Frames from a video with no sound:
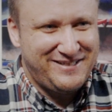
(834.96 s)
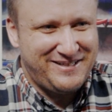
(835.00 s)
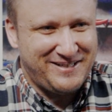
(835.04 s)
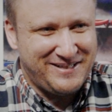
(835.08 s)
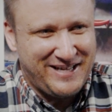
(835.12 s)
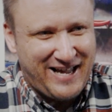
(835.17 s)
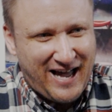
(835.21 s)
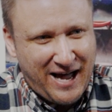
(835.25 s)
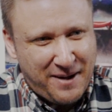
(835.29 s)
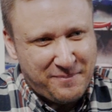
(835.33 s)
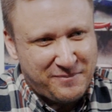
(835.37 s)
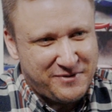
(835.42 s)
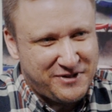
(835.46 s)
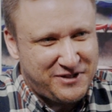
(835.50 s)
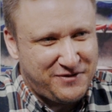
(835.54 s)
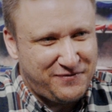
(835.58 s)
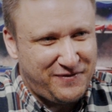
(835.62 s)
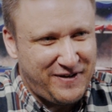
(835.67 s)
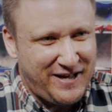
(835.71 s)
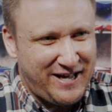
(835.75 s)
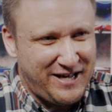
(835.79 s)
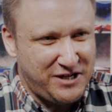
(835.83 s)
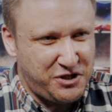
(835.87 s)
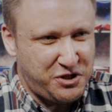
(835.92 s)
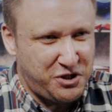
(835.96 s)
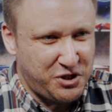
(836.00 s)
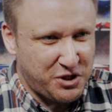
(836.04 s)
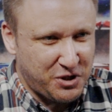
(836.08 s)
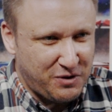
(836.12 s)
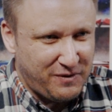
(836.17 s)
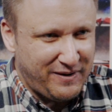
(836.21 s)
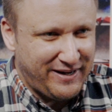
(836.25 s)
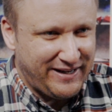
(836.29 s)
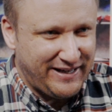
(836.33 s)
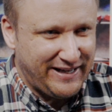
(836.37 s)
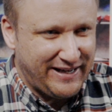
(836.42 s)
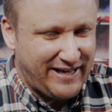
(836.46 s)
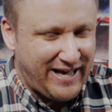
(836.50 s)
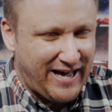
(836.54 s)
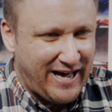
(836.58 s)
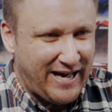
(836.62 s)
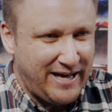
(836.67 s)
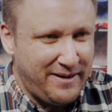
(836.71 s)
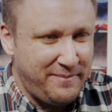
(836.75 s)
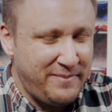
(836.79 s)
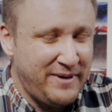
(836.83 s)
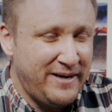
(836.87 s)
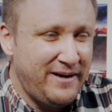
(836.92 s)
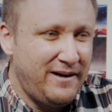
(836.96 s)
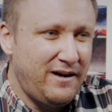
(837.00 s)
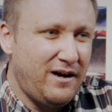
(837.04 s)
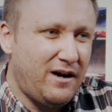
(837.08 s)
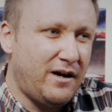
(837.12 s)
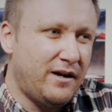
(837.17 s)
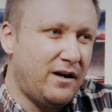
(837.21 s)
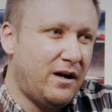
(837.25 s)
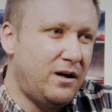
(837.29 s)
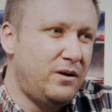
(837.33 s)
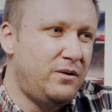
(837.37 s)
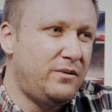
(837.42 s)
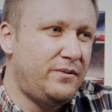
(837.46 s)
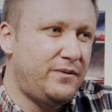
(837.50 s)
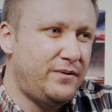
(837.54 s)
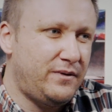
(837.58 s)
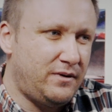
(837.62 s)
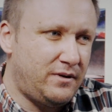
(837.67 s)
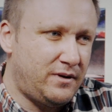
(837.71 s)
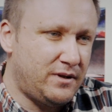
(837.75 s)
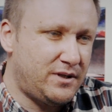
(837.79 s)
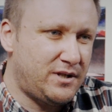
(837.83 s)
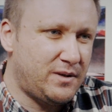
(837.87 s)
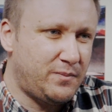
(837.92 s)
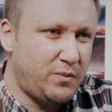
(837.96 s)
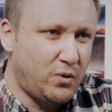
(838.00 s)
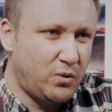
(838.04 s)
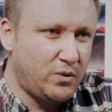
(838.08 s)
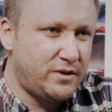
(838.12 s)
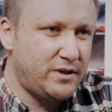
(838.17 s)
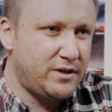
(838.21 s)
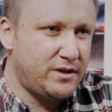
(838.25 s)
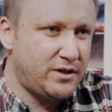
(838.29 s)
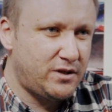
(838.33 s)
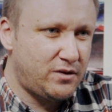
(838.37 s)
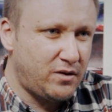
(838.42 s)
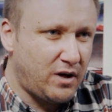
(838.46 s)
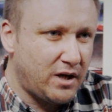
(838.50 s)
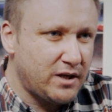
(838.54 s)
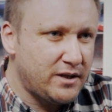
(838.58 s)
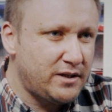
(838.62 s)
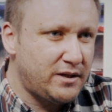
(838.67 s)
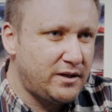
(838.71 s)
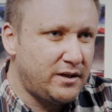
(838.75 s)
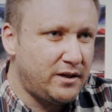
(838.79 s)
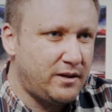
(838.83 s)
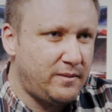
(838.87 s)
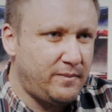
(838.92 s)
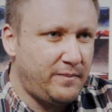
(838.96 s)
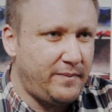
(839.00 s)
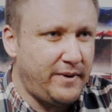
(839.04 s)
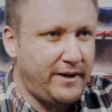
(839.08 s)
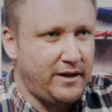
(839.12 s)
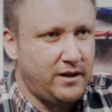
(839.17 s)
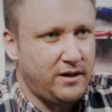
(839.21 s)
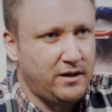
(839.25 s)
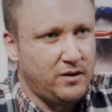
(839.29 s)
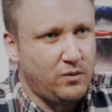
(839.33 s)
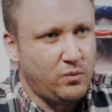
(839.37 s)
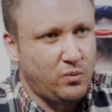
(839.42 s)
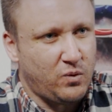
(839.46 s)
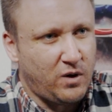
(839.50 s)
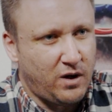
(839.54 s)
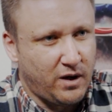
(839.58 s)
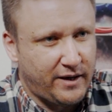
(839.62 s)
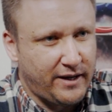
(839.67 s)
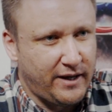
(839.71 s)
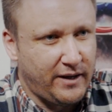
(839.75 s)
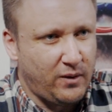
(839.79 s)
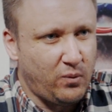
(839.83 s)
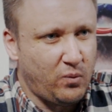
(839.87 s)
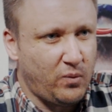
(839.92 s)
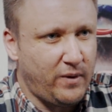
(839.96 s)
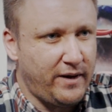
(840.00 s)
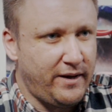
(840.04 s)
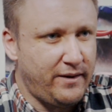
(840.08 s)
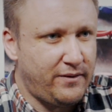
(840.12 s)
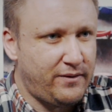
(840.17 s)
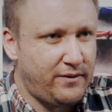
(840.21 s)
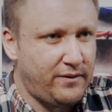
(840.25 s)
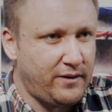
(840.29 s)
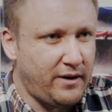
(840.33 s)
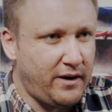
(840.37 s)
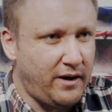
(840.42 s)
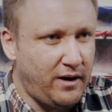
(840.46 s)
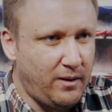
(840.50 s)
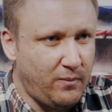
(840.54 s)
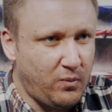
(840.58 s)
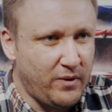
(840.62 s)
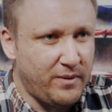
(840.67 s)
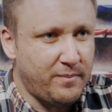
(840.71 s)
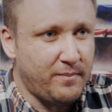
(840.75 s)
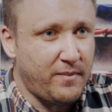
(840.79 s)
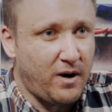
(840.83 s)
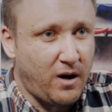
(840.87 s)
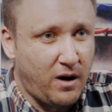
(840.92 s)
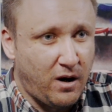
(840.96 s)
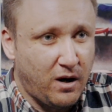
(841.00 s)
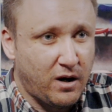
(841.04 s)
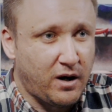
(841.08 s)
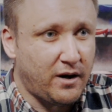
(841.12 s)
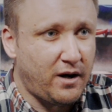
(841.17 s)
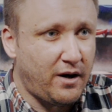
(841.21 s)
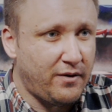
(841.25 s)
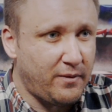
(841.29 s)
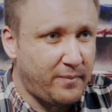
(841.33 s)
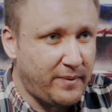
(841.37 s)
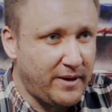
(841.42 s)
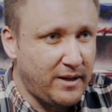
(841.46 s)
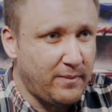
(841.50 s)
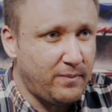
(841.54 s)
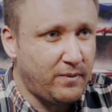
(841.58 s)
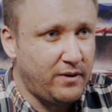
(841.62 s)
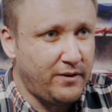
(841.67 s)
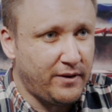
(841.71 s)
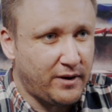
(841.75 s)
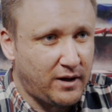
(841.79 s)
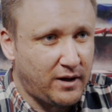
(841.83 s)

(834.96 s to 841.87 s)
to the atmosphere during the game. I know the Supporters Trust had been working with Mark and other people at